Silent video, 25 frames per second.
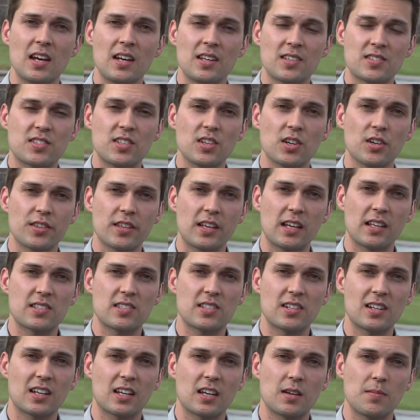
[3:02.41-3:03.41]
Still, the
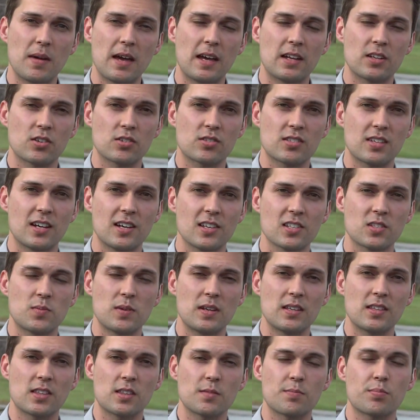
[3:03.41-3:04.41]
incident commander tells
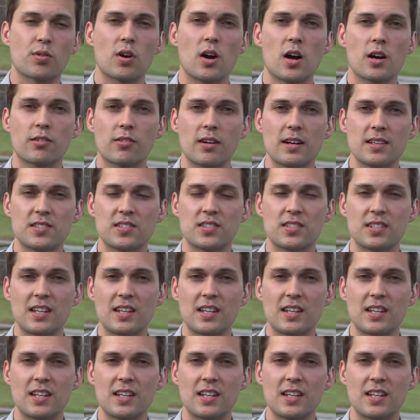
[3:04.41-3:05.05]
me that the progress